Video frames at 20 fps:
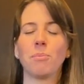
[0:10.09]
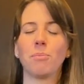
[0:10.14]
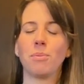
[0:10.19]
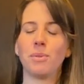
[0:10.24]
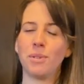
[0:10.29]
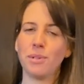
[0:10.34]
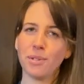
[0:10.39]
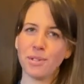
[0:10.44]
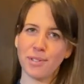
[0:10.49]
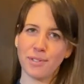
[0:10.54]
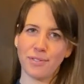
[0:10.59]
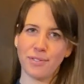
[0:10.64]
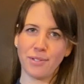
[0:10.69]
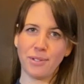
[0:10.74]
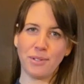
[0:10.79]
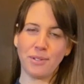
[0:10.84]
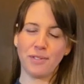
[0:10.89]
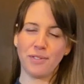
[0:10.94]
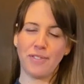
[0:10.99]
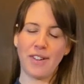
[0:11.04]

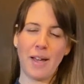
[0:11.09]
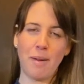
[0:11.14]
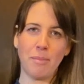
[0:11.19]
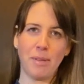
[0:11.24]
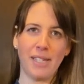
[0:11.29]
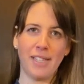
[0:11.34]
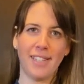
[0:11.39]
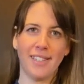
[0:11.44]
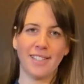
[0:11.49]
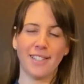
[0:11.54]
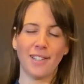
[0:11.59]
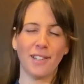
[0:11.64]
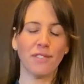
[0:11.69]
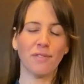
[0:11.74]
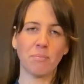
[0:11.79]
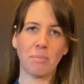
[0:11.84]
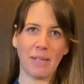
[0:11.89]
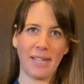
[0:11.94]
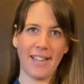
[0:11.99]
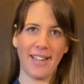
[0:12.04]
beautiful families
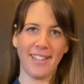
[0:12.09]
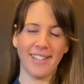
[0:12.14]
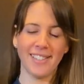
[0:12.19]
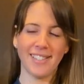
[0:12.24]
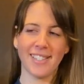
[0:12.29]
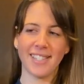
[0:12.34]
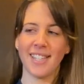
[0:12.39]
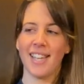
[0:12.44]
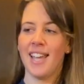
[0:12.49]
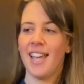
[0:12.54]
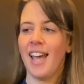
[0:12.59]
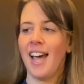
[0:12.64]
of plants,